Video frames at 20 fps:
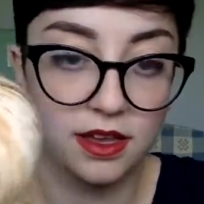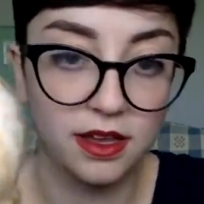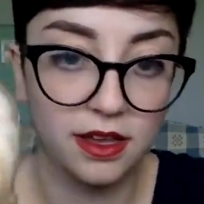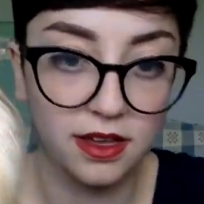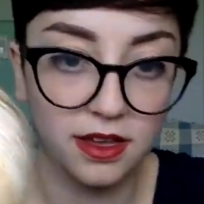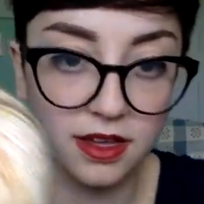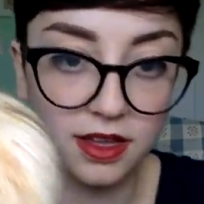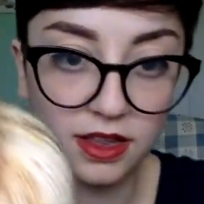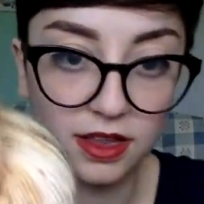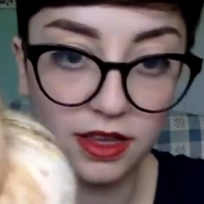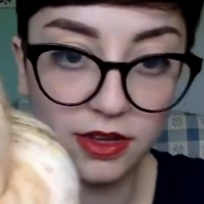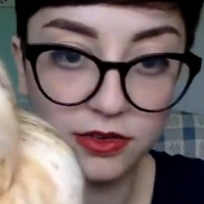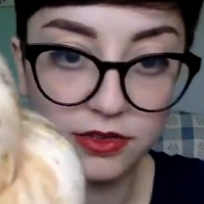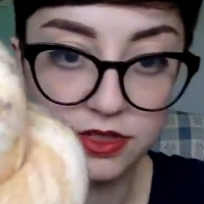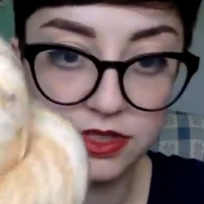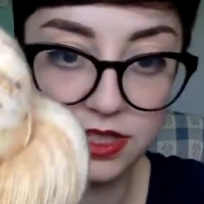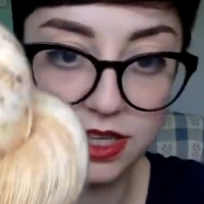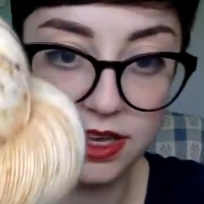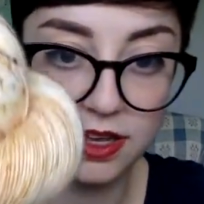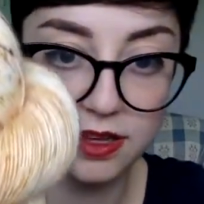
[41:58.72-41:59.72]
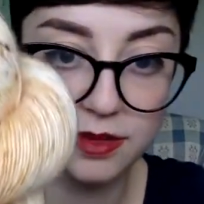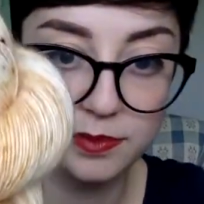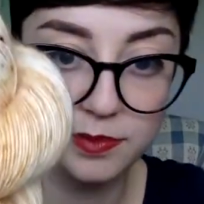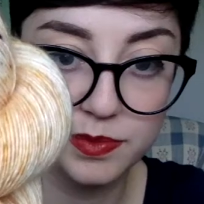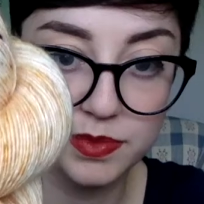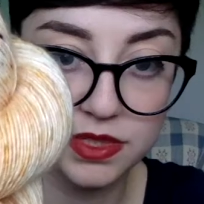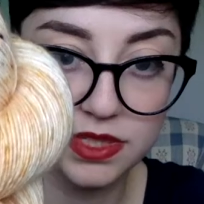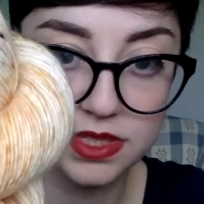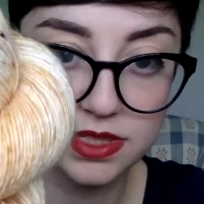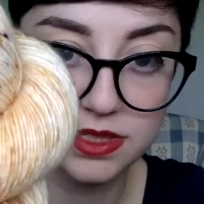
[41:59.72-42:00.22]

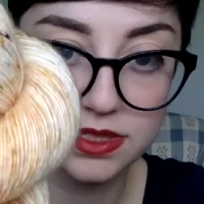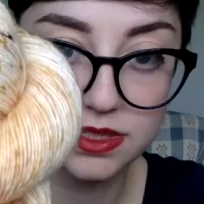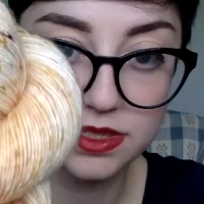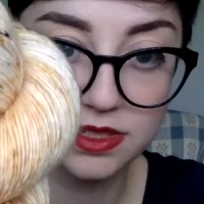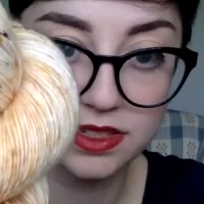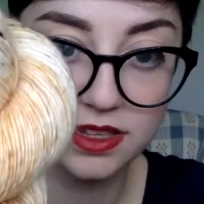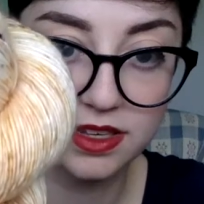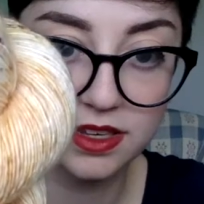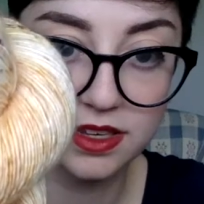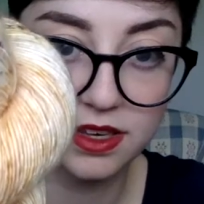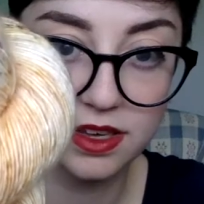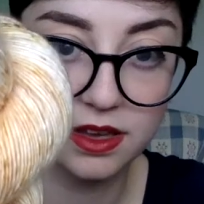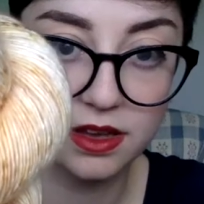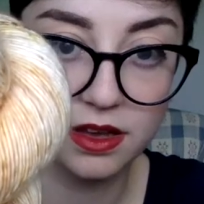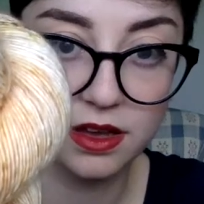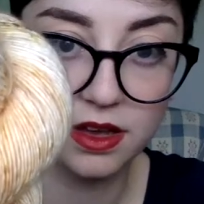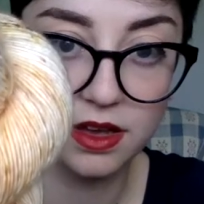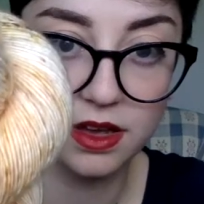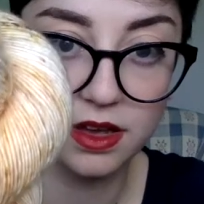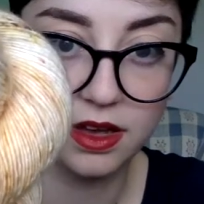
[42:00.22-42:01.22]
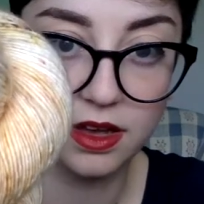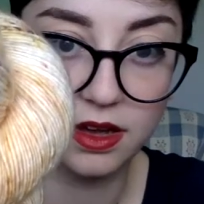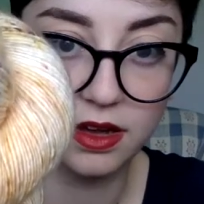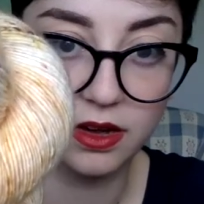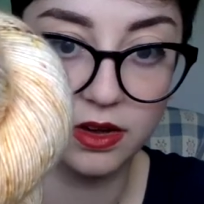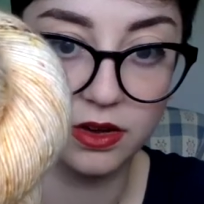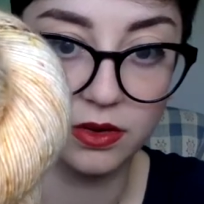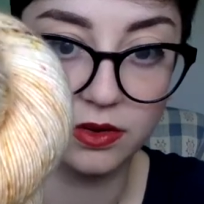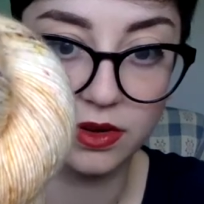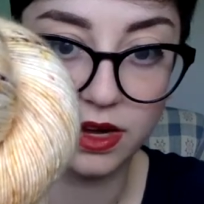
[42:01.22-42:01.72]
close-ups.
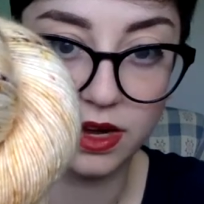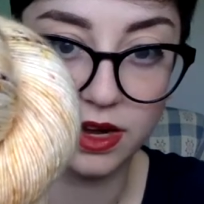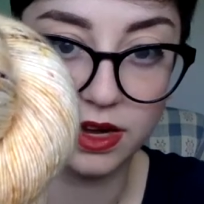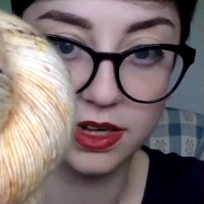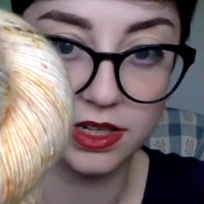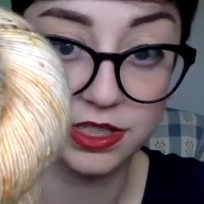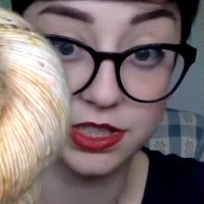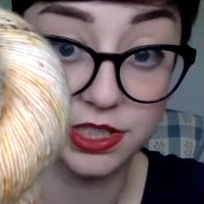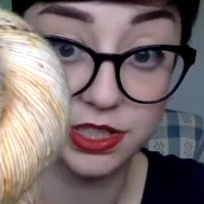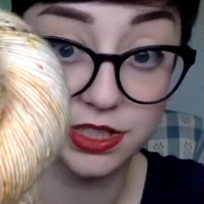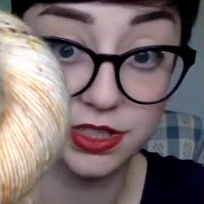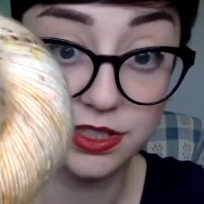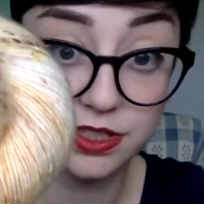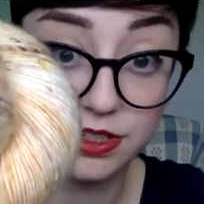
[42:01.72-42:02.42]
Oh gosh.